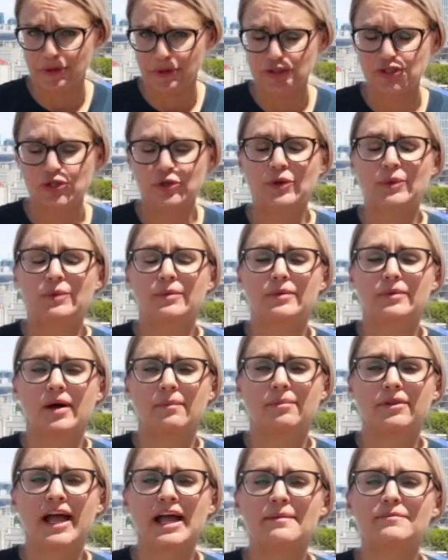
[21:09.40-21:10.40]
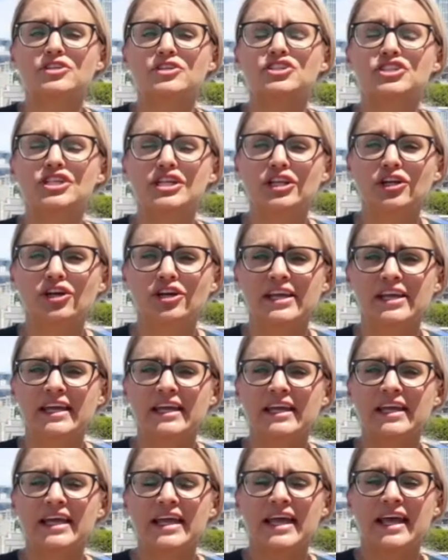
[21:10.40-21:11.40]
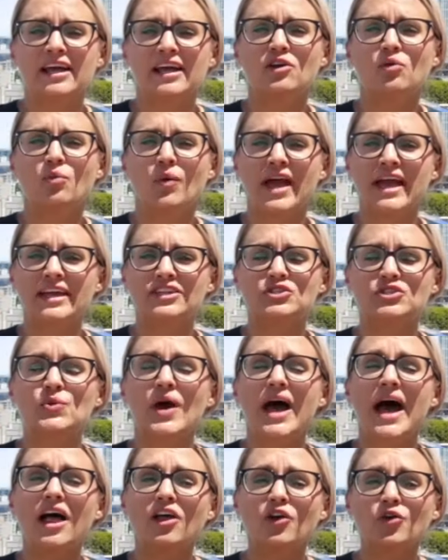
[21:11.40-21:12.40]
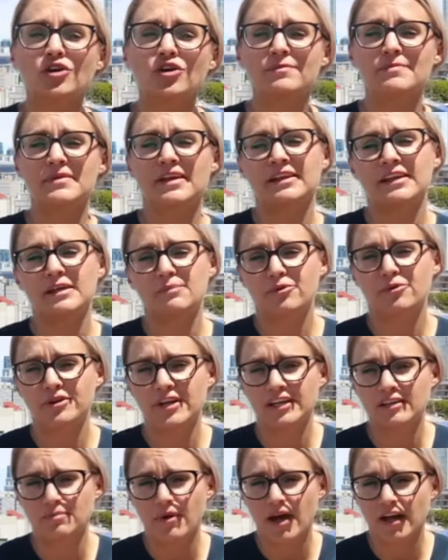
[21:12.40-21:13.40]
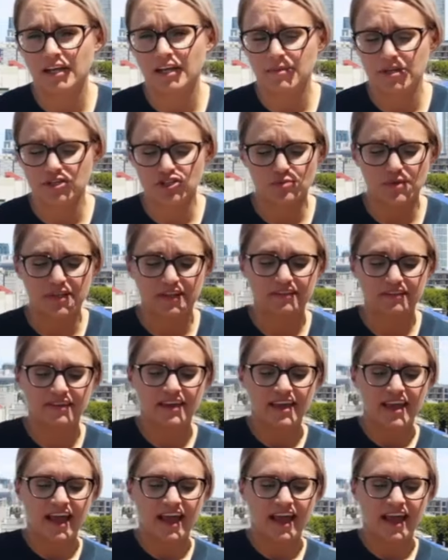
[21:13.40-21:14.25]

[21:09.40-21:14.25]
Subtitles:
So apply machine learning in a way to algorithmically predict body measurements.